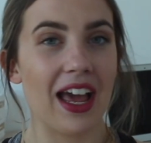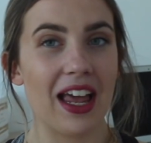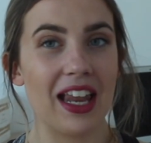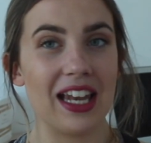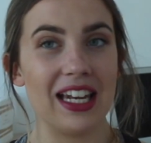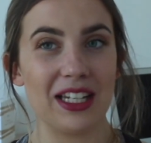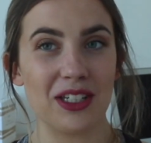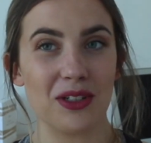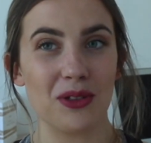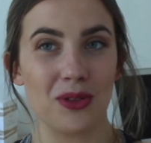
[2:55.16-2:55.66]

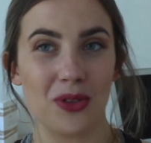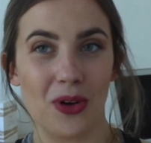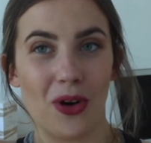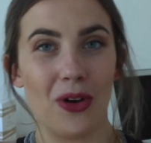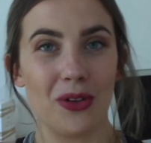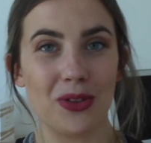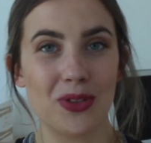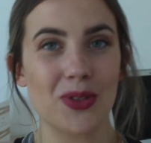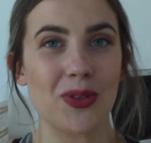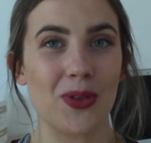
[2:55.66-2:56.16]
little
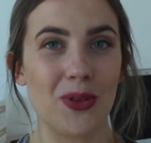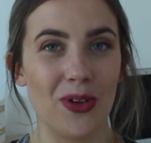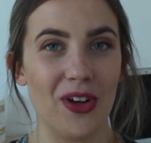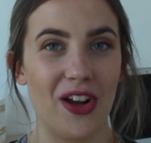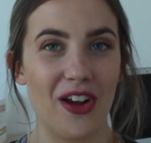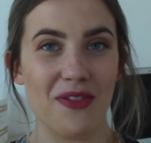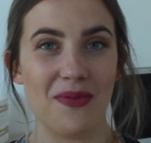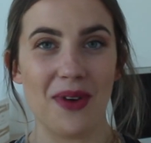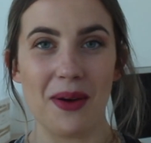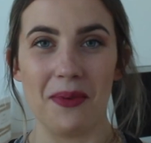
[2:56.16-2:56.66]
dots all
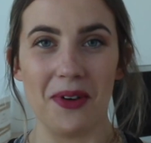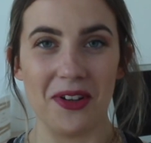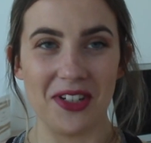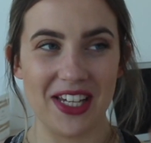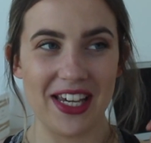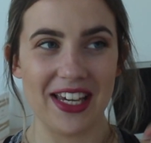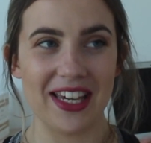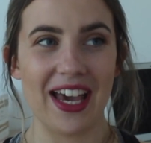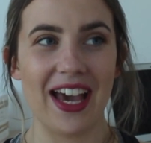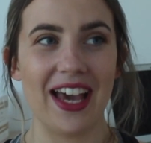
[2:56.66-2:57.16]
over my
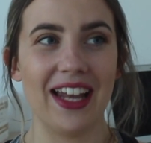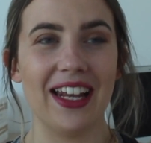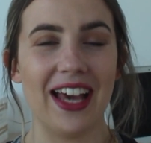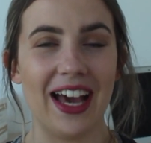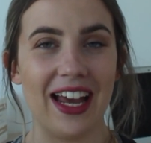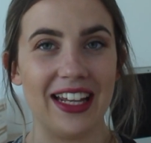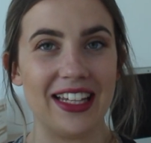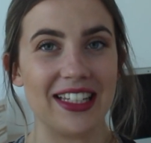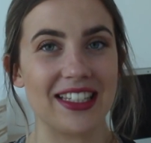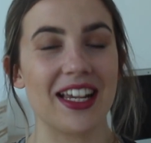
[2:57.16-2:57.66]
body again,
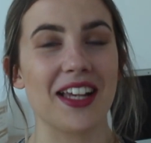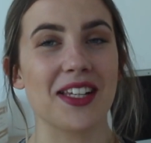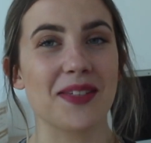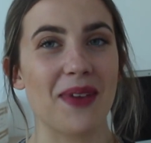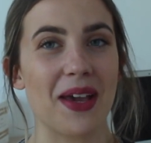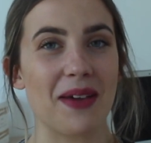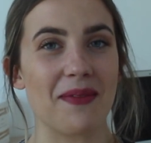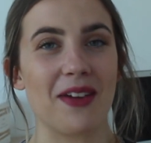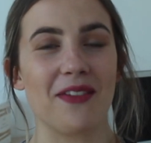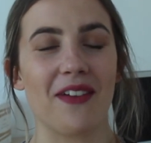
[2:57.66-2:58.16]
and it does
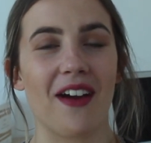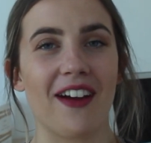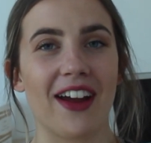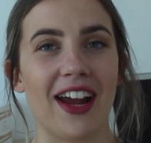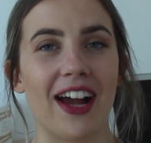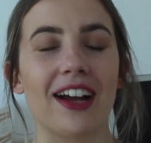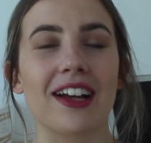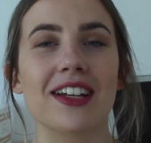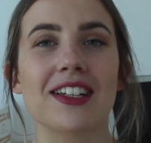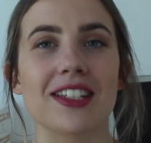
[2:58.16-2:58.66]
make me very
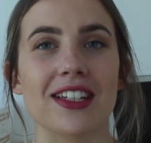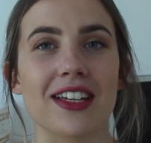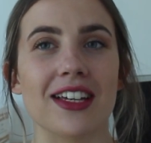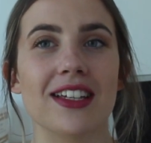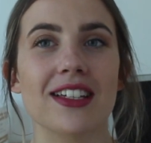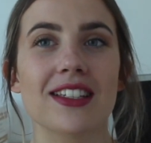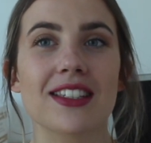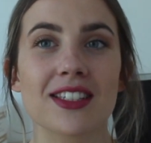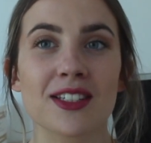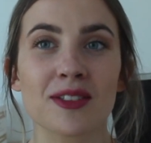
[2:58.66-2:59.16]

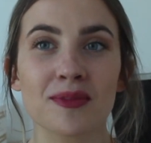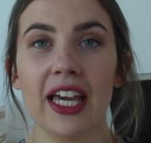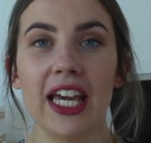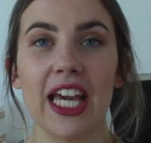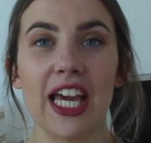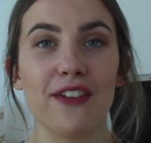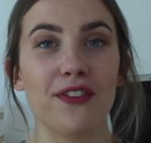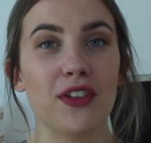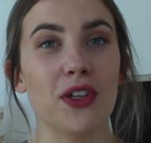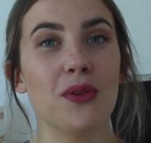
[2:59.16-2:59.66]
anxious.
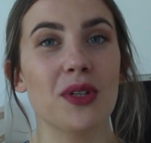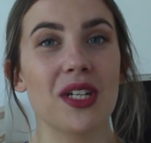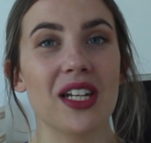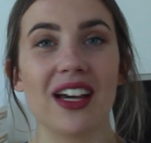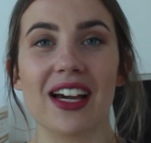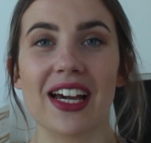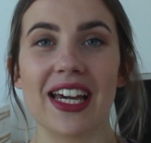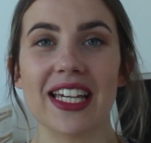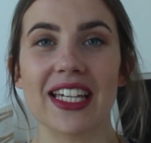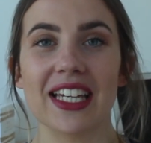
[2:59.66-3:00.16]
If you would
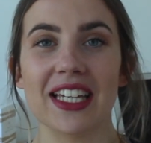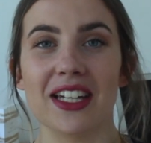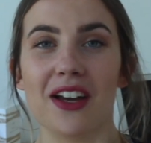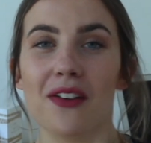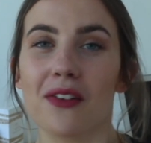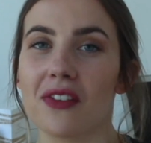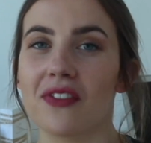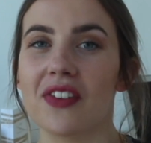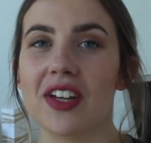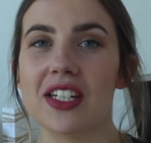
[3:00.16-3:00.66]
like
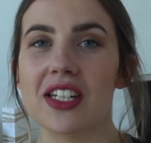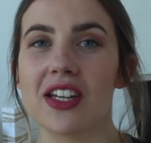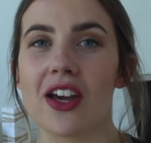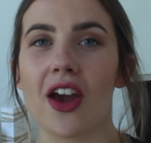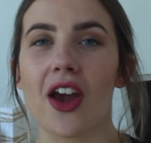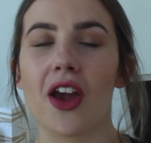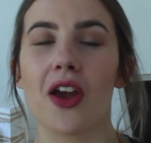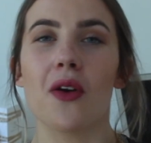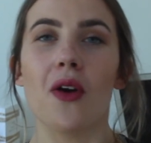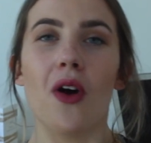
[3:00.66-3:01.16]
another
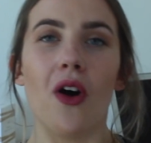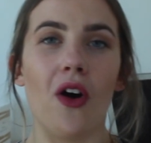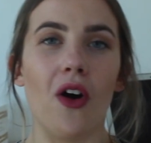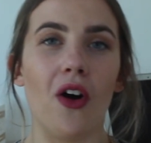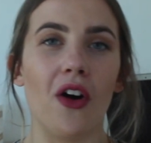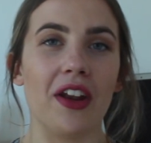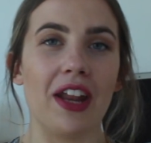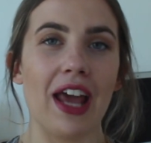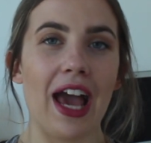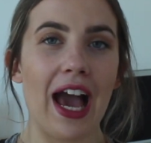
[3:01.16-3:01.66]
video
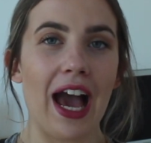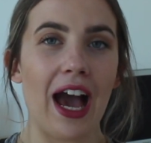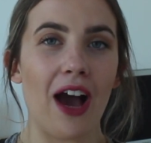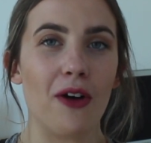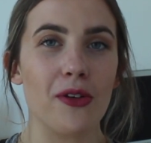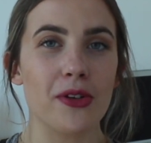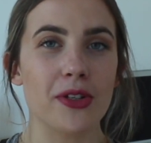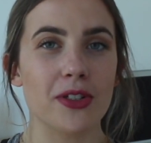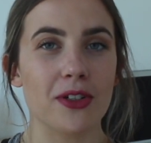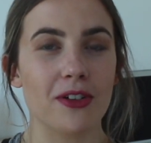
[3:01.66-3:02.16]
on
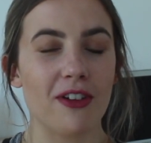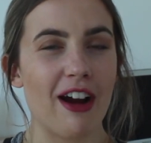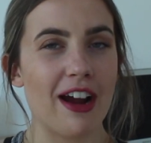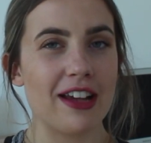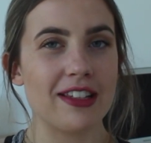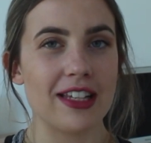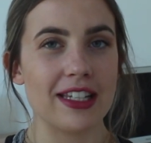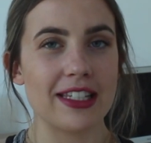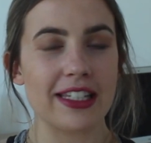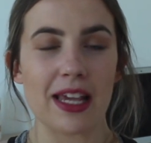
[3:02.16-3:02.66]
how
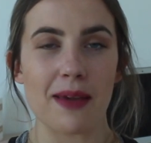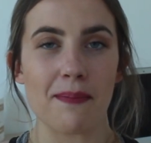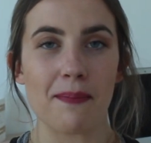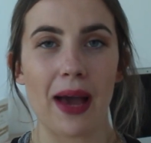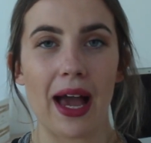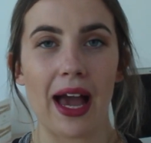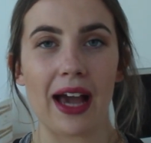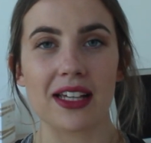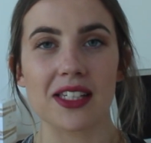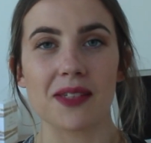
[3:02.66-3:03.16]
psoriasis
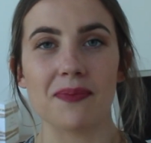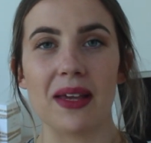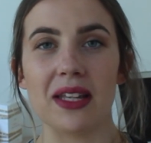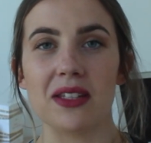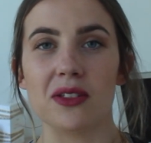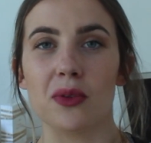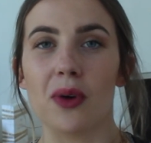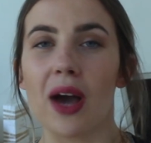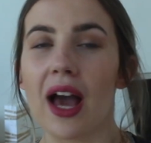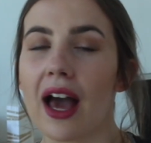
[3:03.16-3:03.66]
impacts
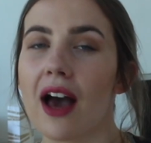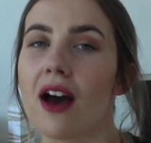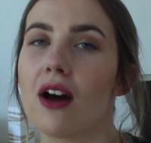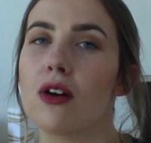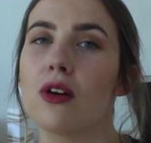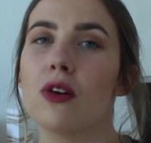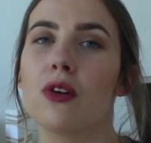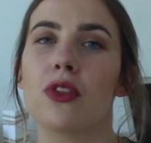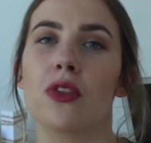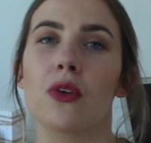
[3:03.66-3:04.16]
mental
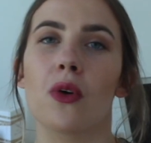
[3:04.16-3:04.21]
health